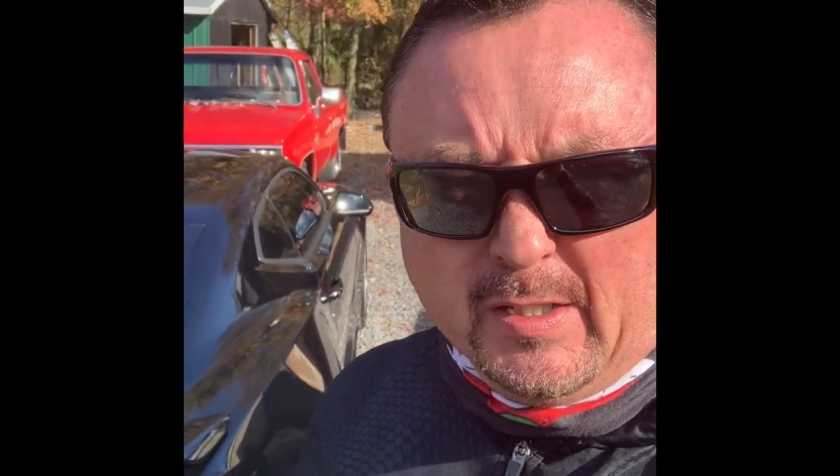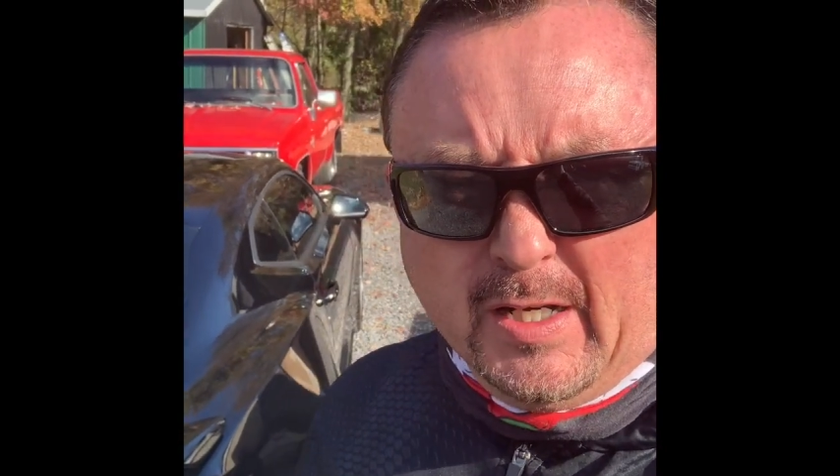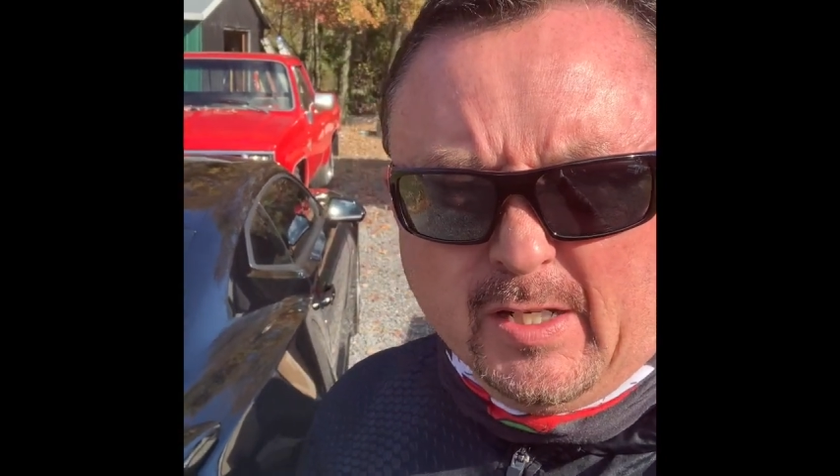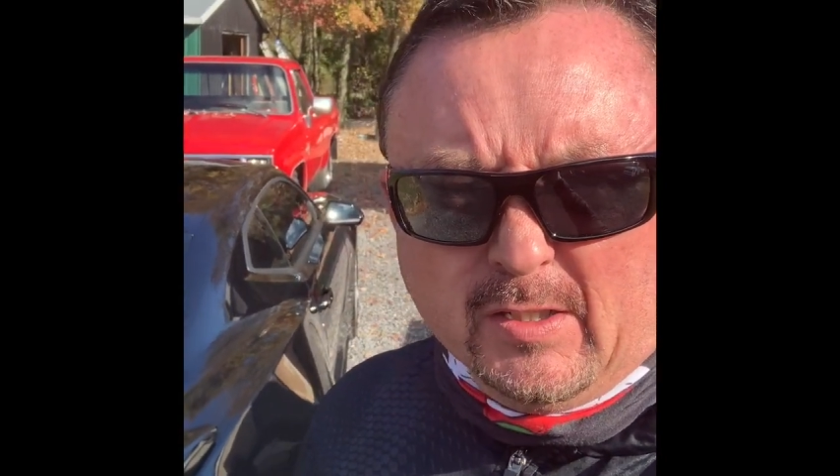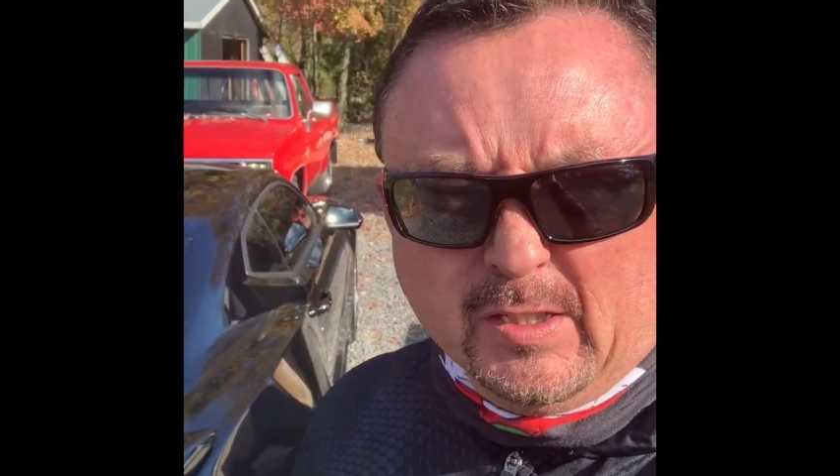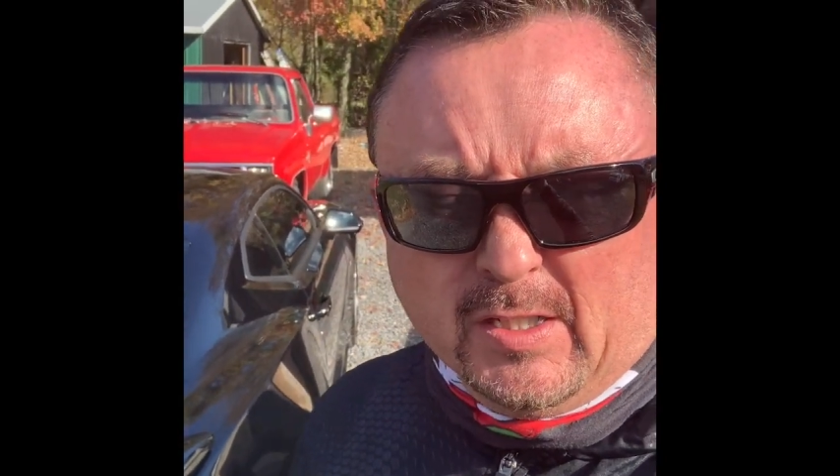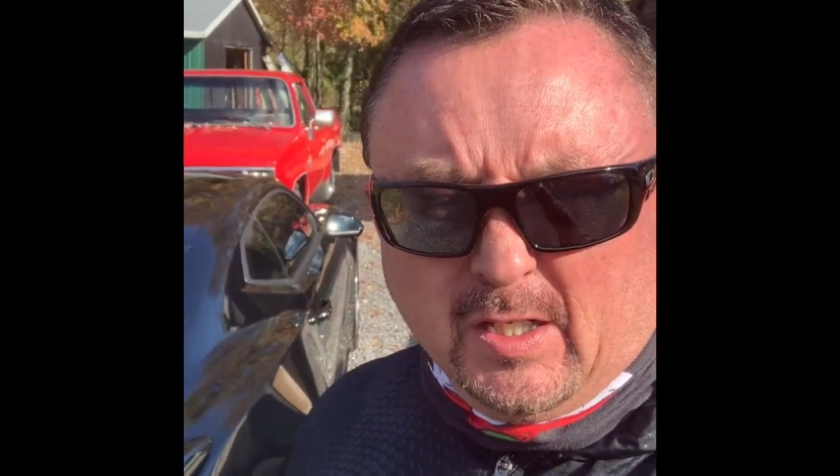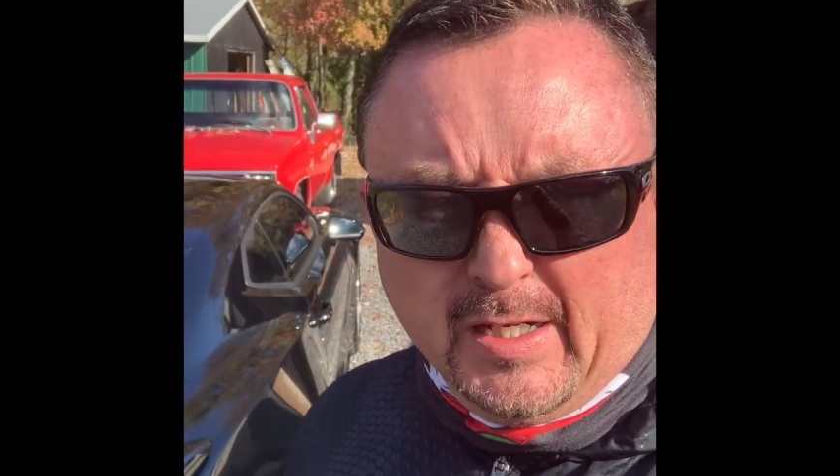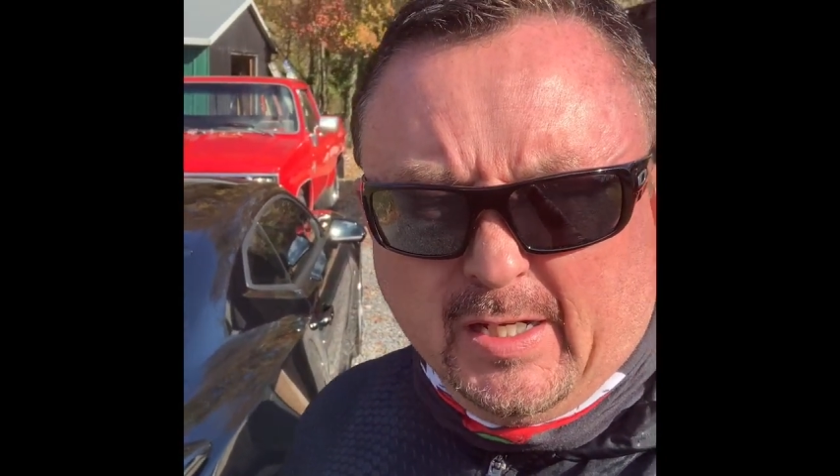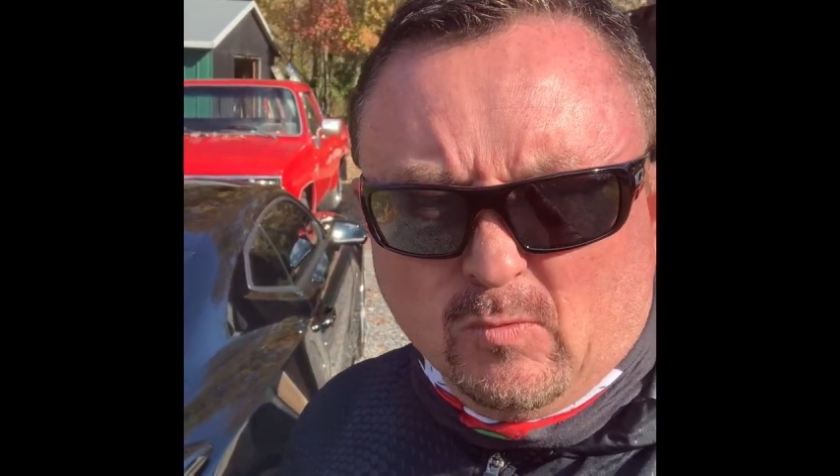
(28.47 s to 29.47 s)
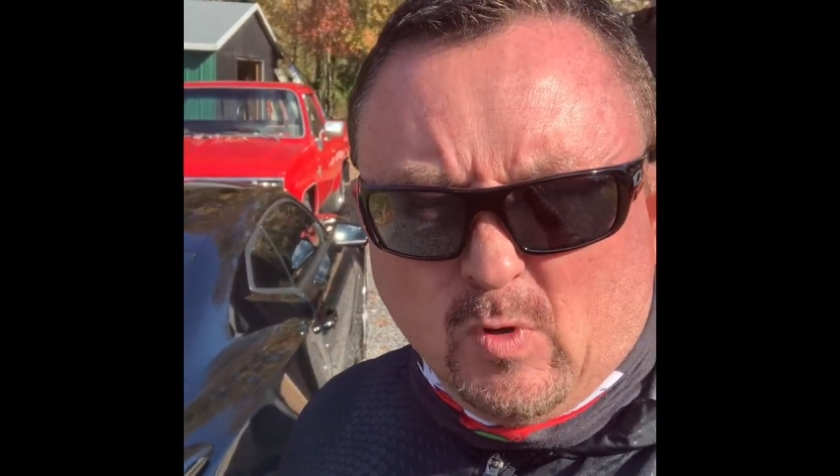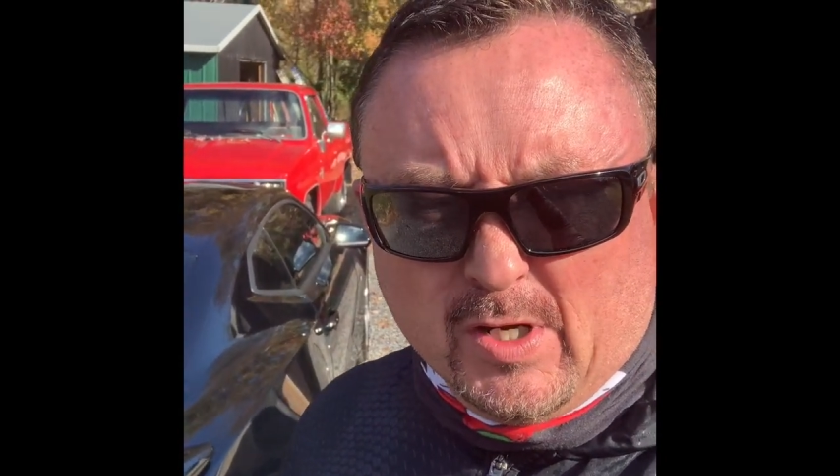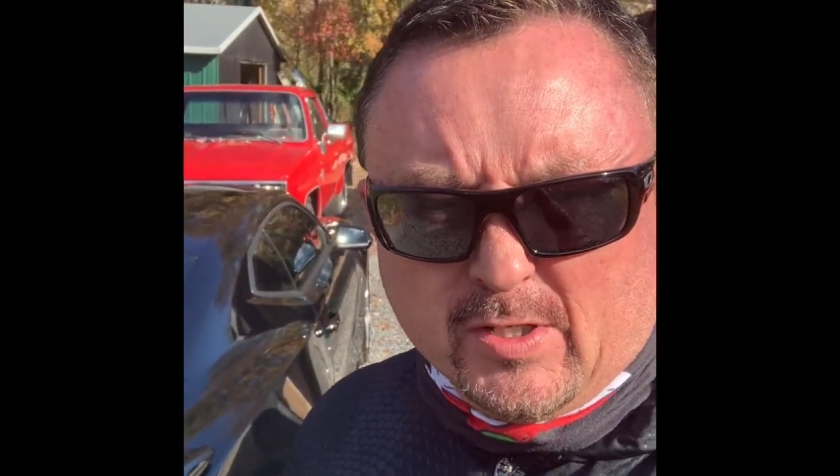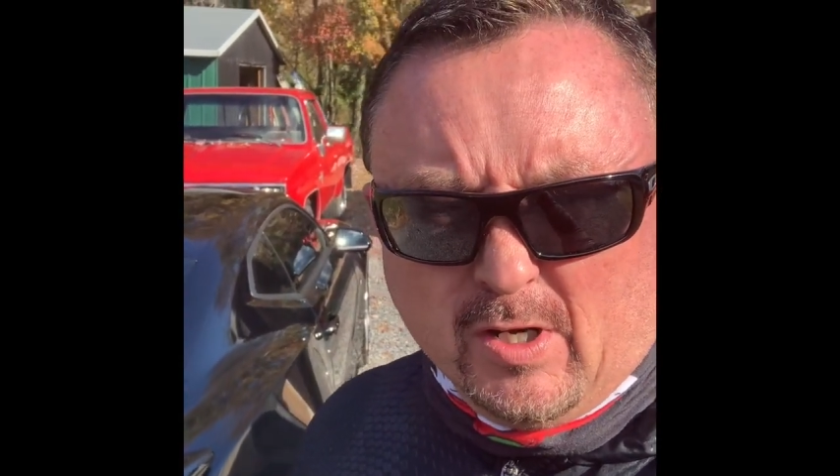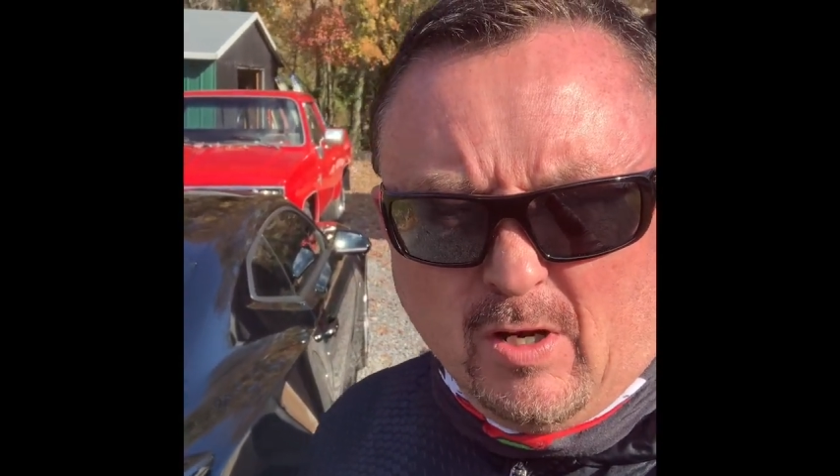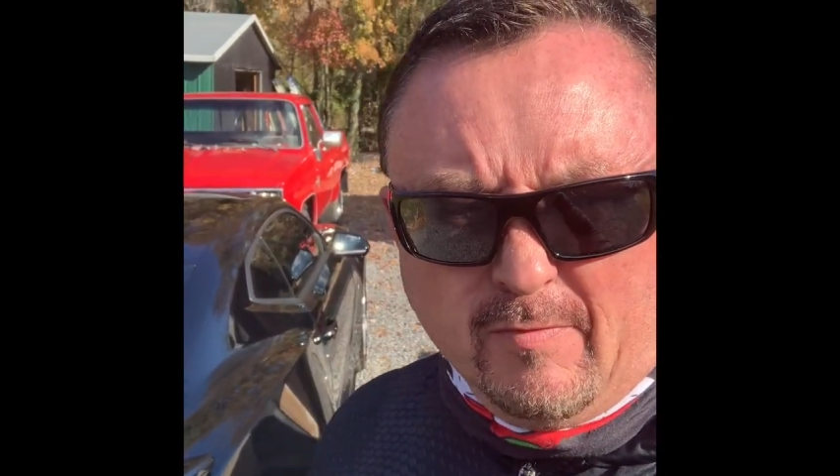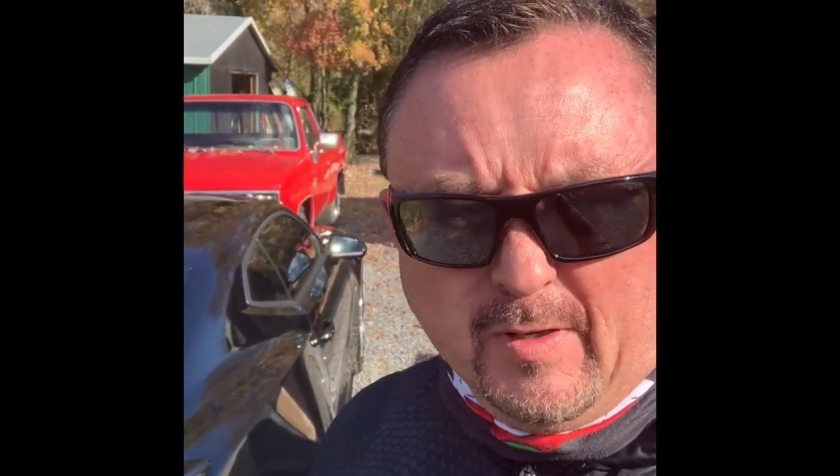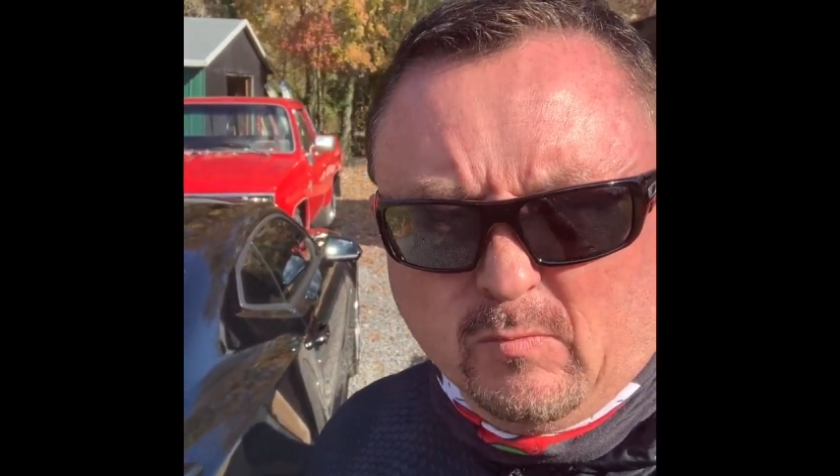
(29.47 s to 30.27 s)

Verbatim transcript: get it good and clean, wash it off,